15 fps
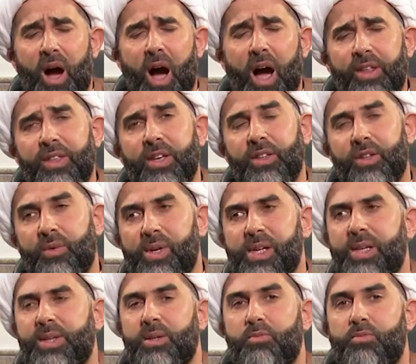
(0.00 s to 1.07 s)
I think the
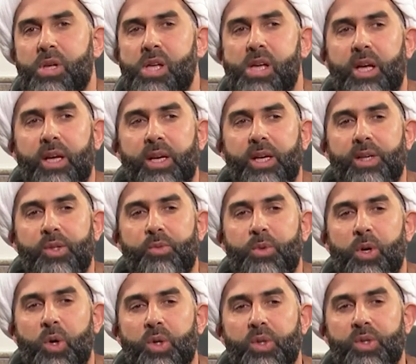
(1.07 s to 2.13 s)
reason being is
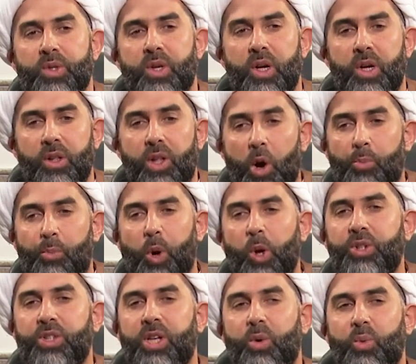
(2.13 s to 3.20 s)
because the
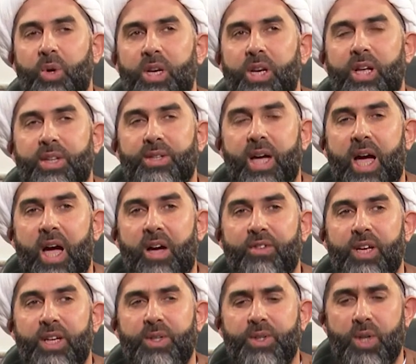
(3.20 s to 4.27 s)
approach that we need to have
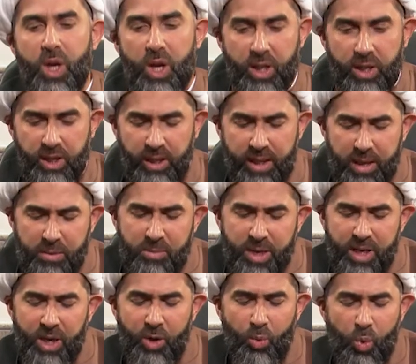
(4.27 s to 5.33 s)
is, let
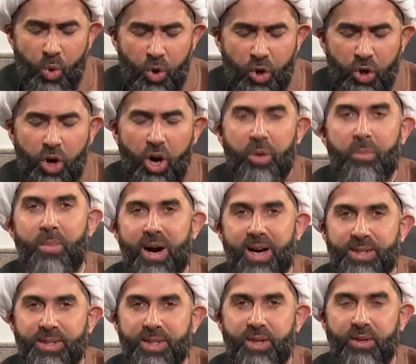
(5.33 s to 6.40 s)
me work on
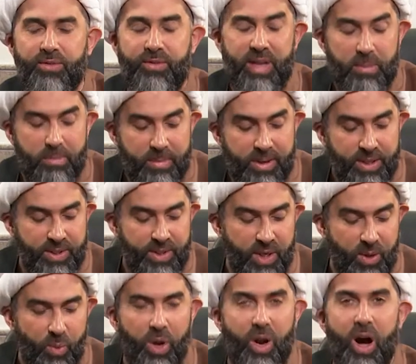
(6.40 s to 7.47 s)
myself, let me
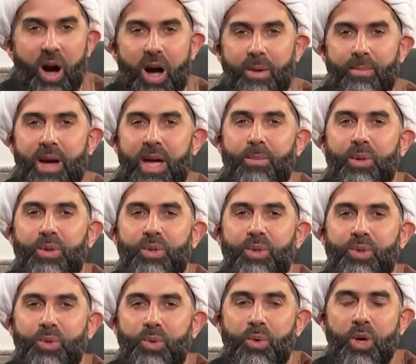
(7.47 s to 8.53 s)
see what I'm able to
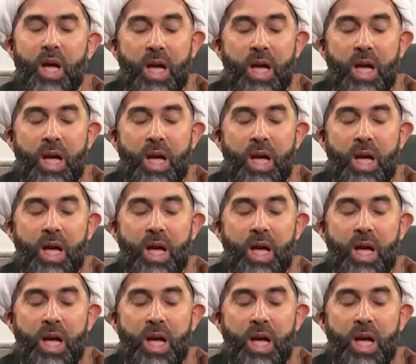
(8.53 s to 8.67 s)
do,